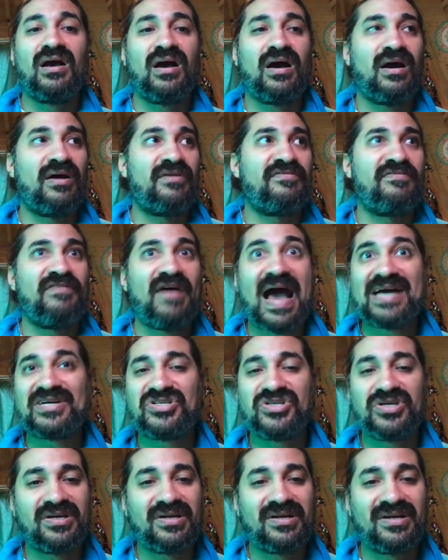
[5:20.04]

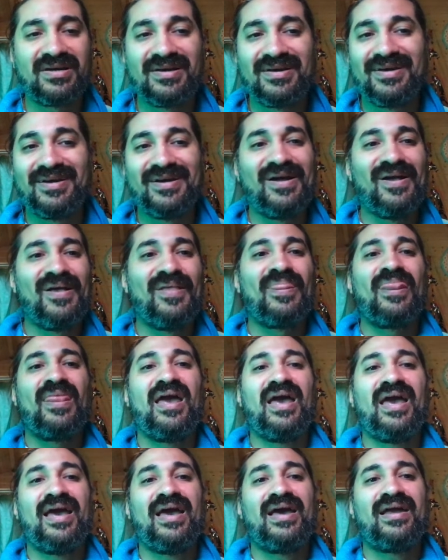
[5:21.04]
fashion,
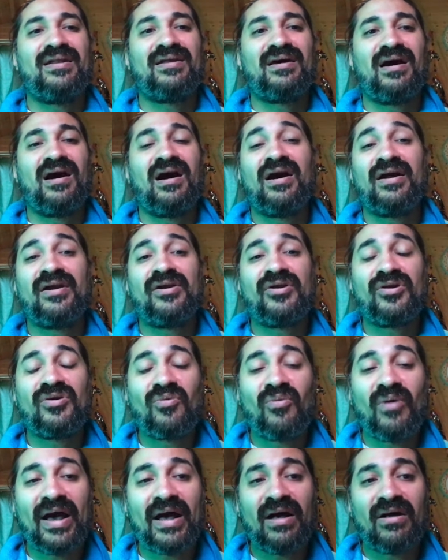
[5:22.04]
and unearned
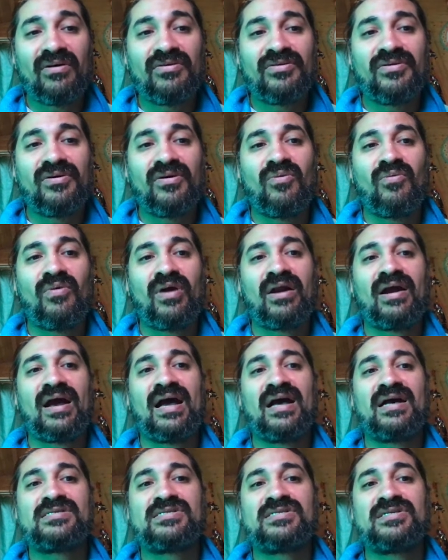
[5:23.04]
wealth,
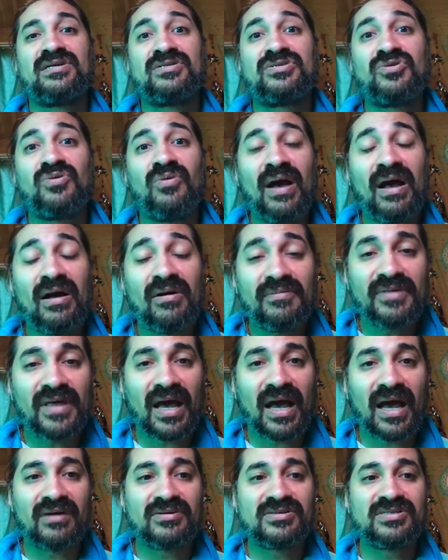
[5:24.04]
whereas the 12th
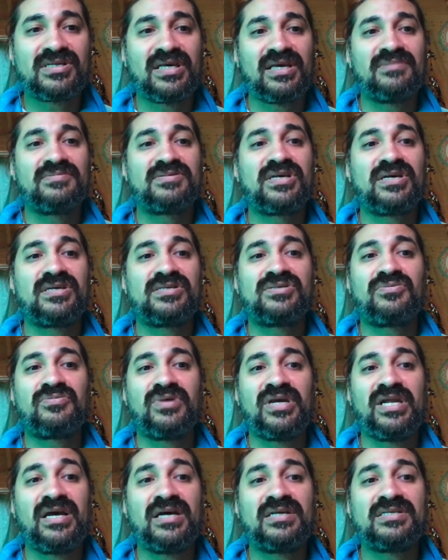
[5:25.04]
house gives us
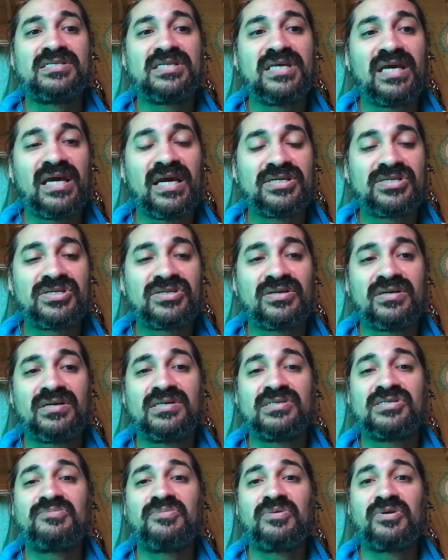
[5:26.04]
renunciation
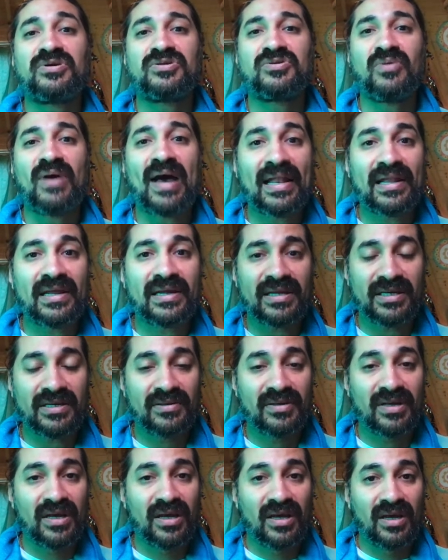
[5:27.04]
and spirituality.
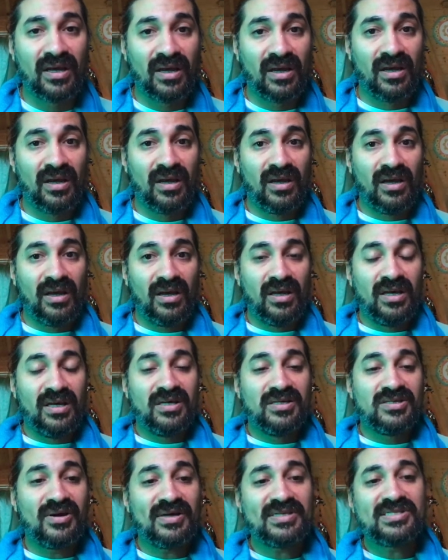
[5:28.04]

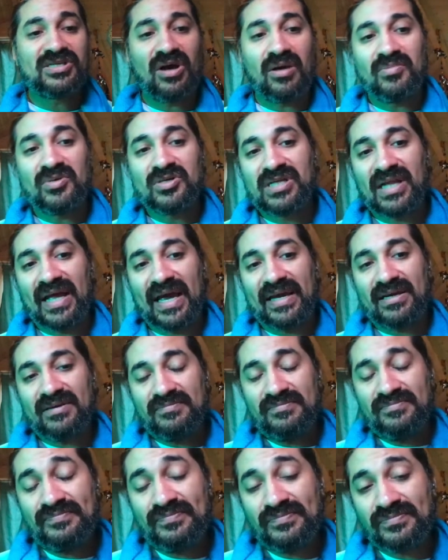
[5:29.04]
So it's almost like
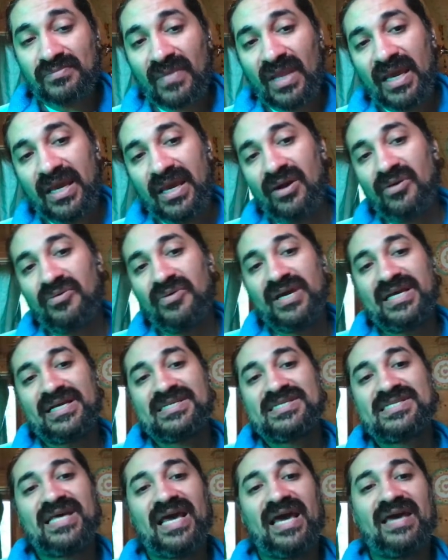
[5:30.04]
here we can
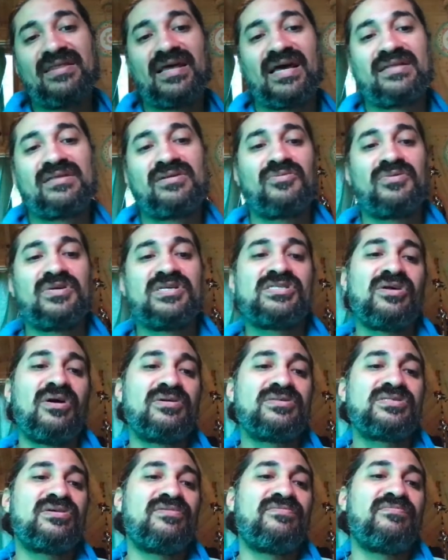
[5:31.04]
say that the
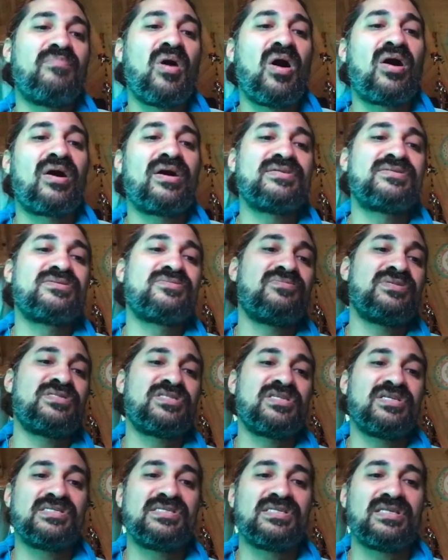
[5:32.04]
results of Mars,
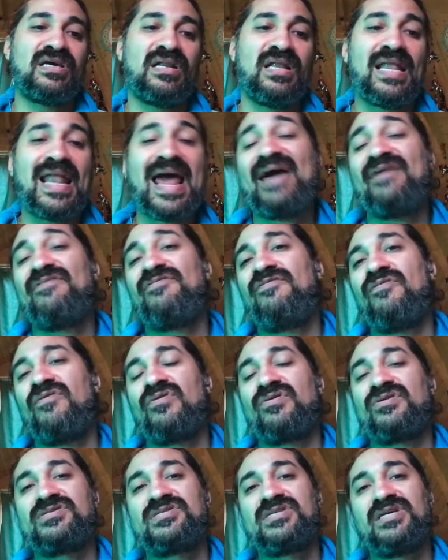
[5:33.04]
which is the life
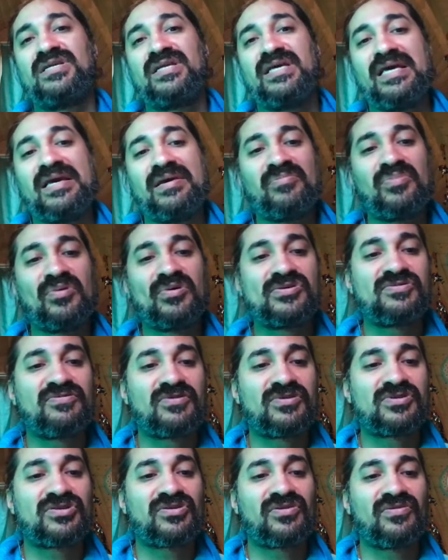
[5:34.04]
force and the impulse
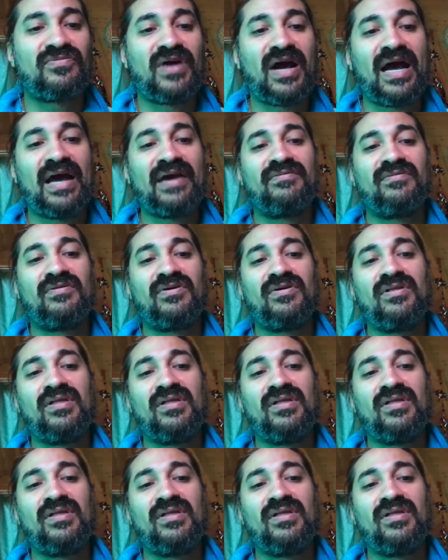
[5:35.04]
for survival,